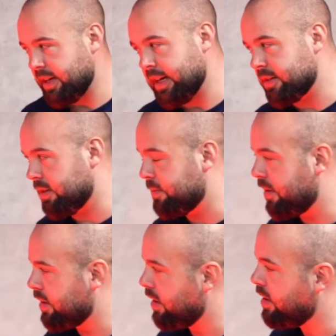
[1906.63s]
Our club.
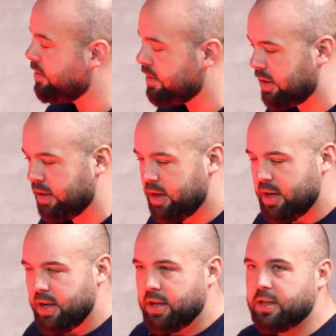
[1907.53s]
You know,
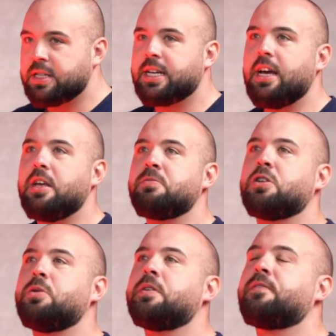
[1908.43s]
the stadium's
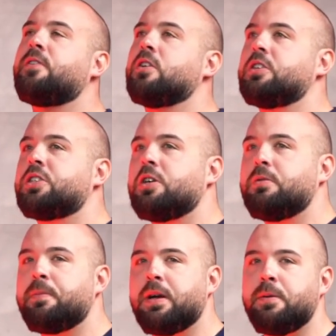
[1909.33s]
always full. There's so
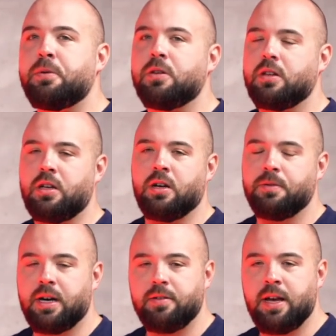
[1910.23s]
many people, you know,
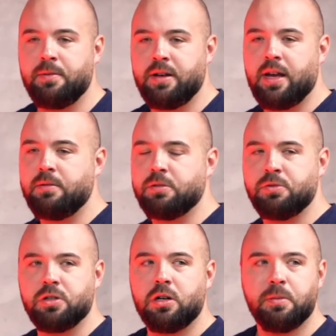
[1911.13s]
without naming names, I'm
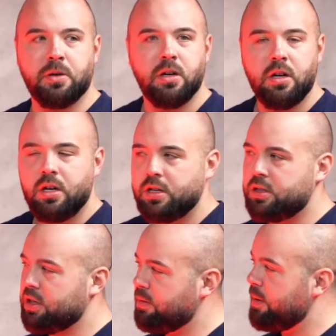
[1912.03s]
sure, but there's
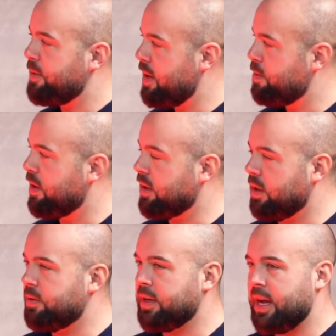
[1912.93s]
so many people that
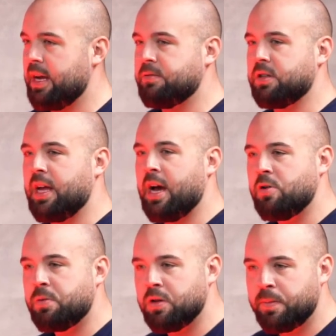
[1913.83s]
go to the games and they
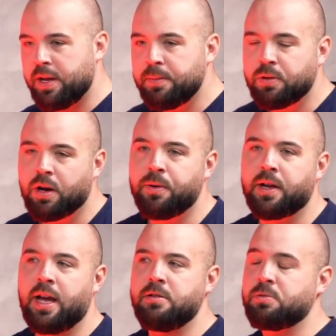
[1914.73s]
help other people go to
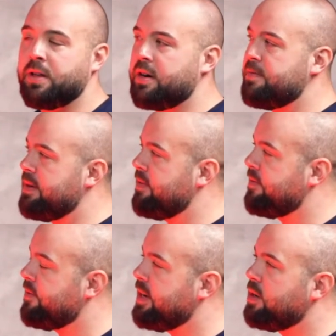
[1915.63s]
games, whether it be for
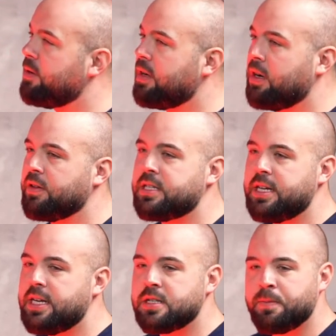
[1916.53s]
free or, you know, the
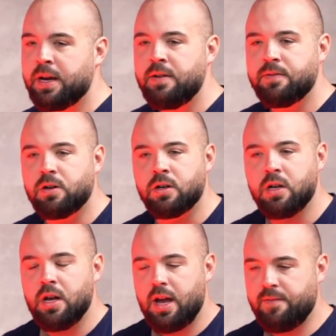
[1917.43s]
tickets are paid for.
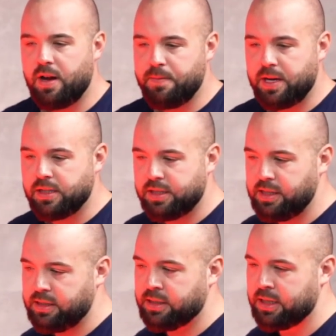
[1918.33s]
If I buy a
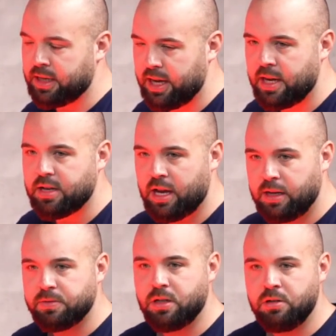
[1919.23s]
season ticket, it's
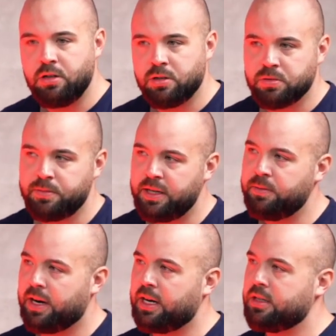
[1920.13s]
absolutely up to me
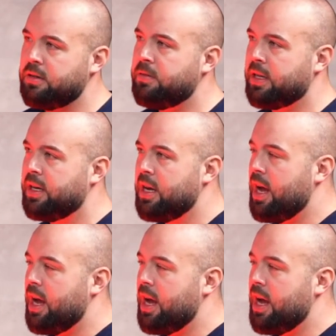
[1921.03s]
what I do with it.